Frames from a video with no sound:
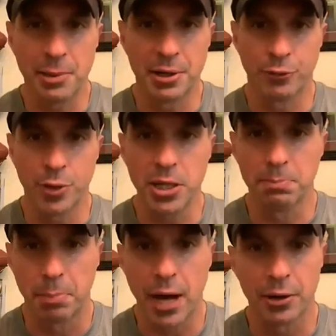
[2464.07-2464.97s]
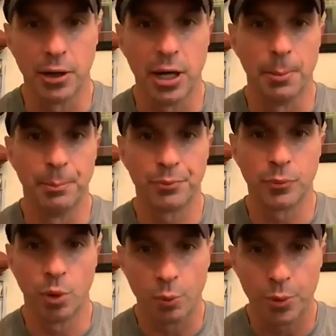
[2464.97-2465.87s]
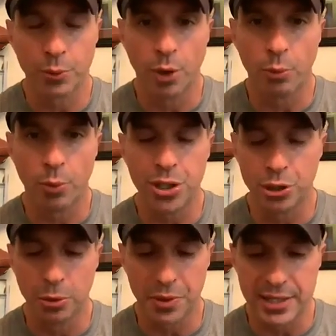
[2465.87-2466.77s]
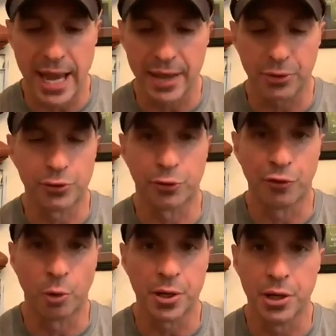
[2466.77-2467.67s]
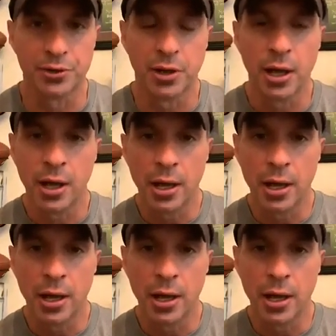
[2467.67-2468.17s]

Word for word: Damon, if we could bottle up what we, what we do with these athletes for four years,